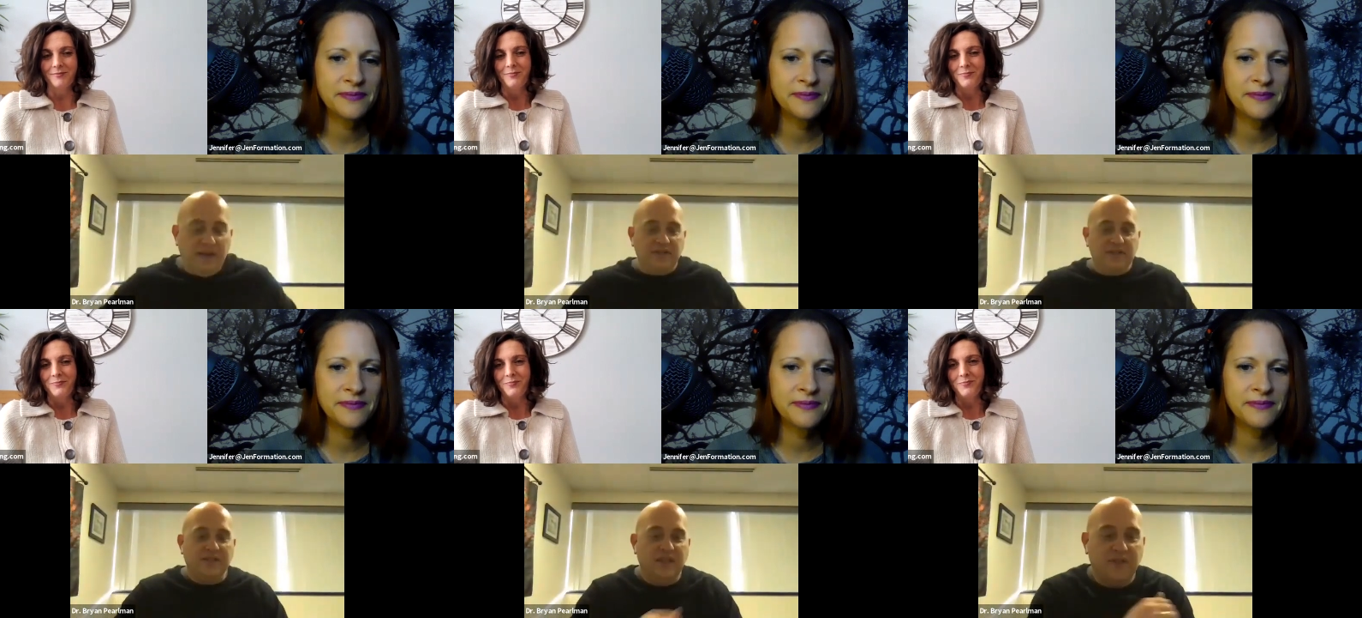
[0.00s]

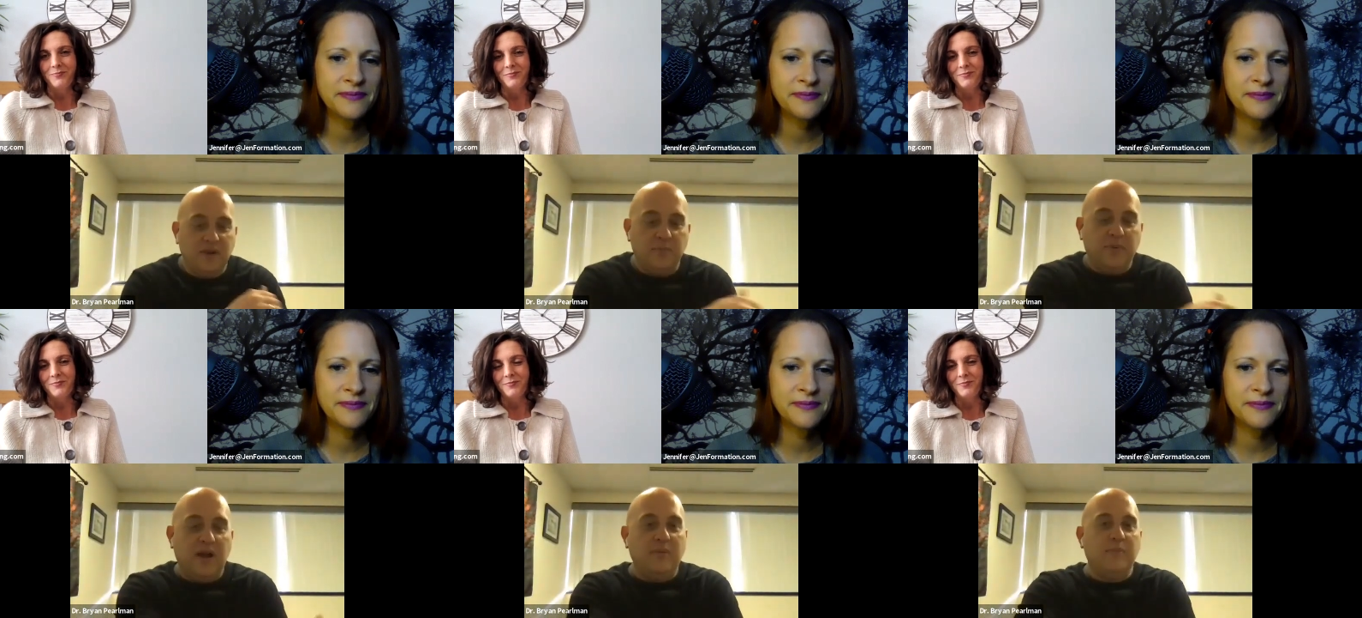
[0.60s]
Speaker 1: moment, I think
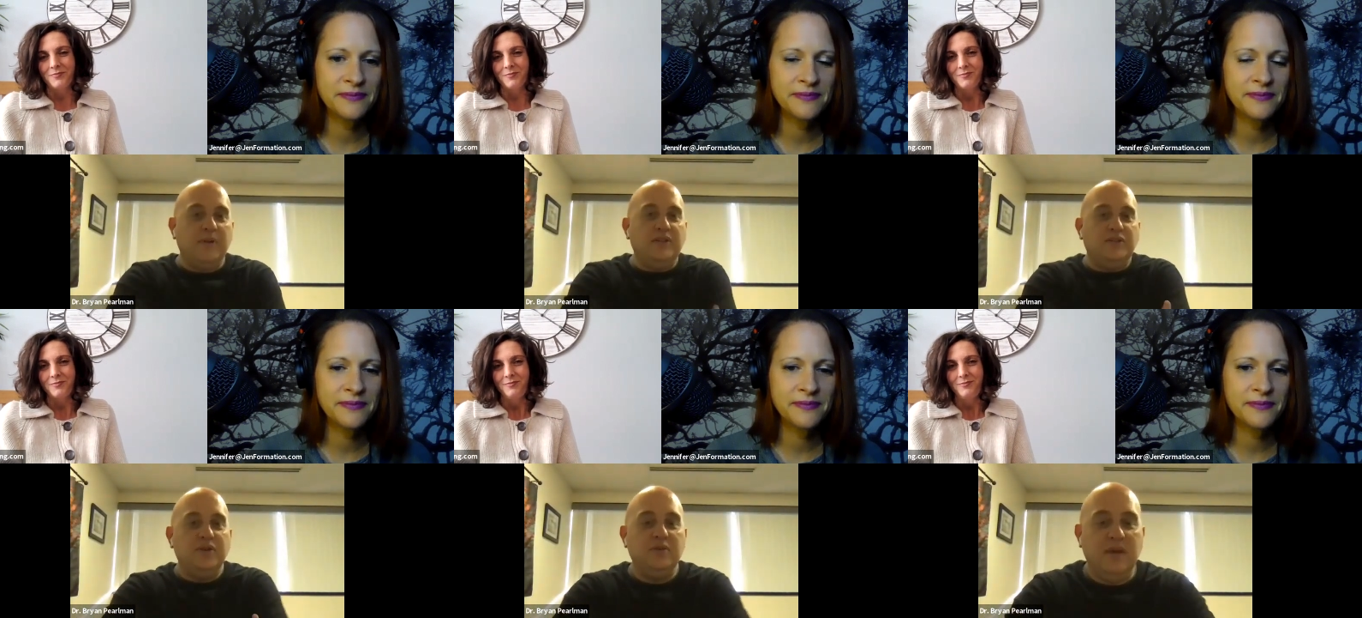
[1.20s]
that there are
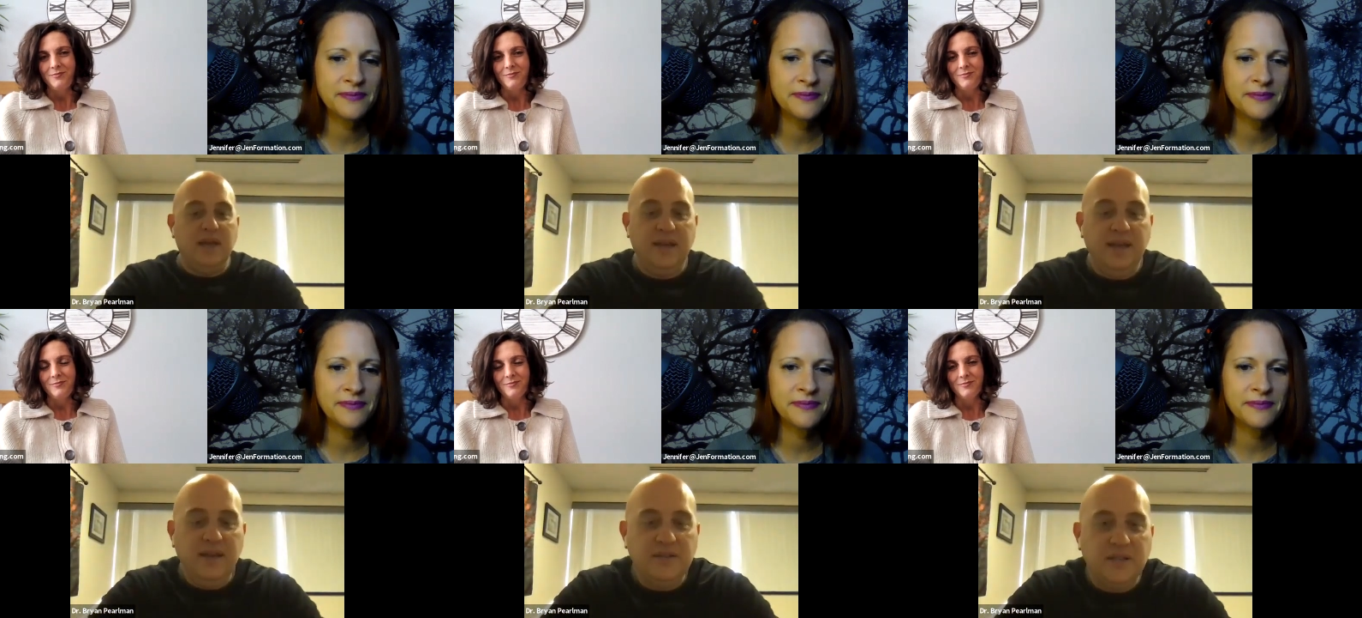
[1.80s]
probably
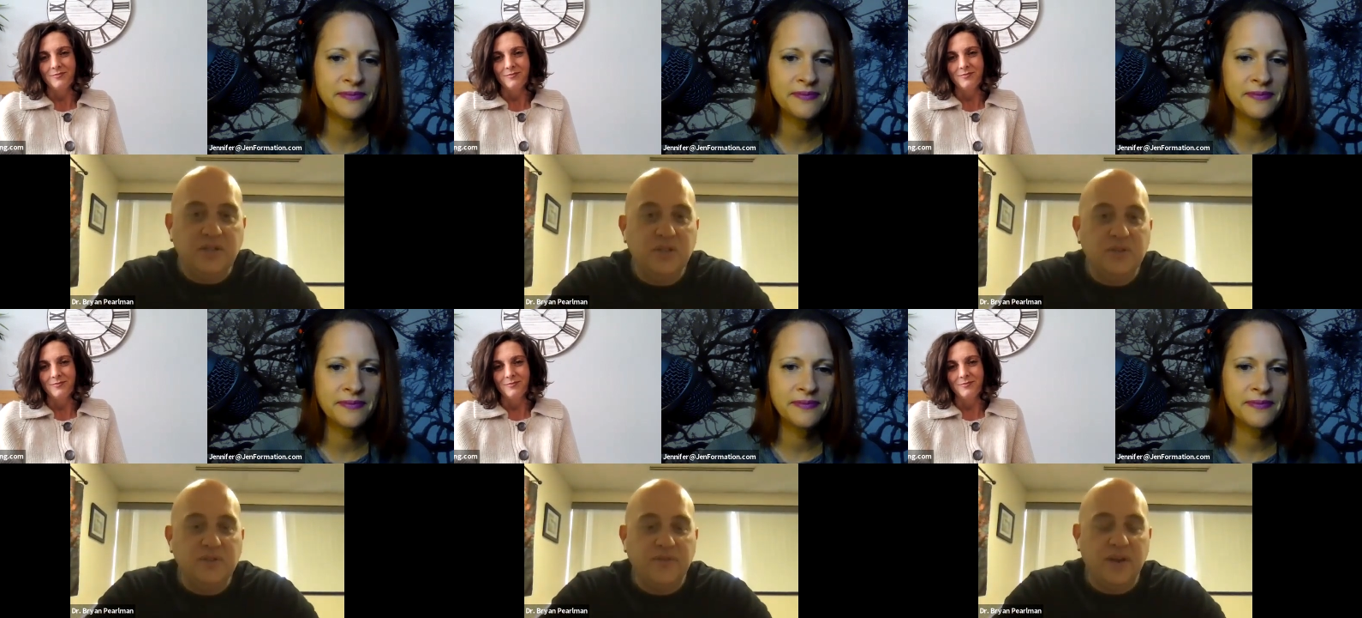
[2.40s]
too many to